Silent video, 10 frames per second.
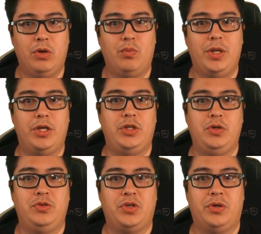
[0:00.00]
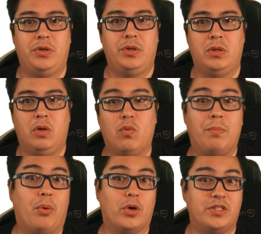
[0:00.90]
when a user
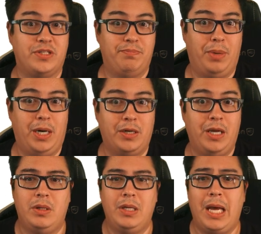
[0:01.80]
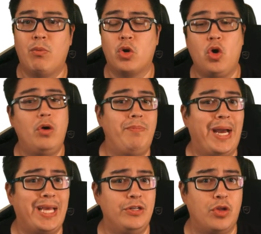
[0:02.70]
reports a bug and we're going
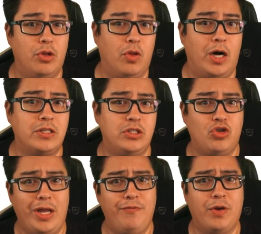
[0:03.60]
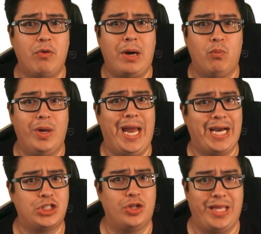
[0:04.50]
back into the logs to try to figure out what
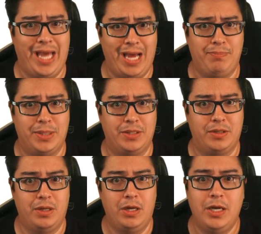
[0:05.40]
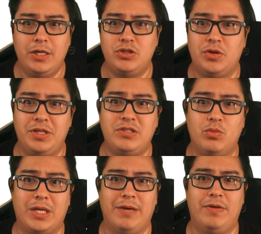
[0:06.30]
actually happened. So this
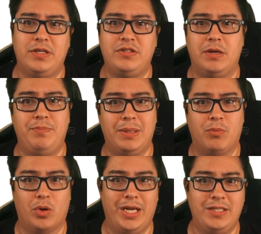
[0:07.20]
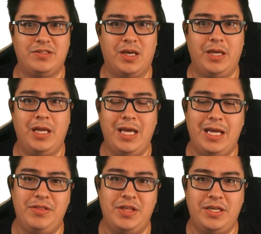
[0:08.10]
will give us a bit more insight
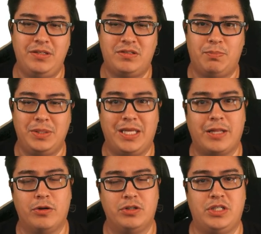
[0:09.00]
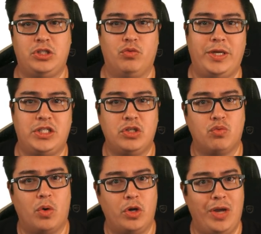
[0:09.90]
in these particular situations
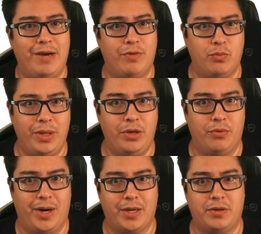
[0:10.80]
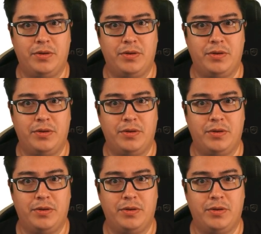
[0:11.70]
where you have a redirect.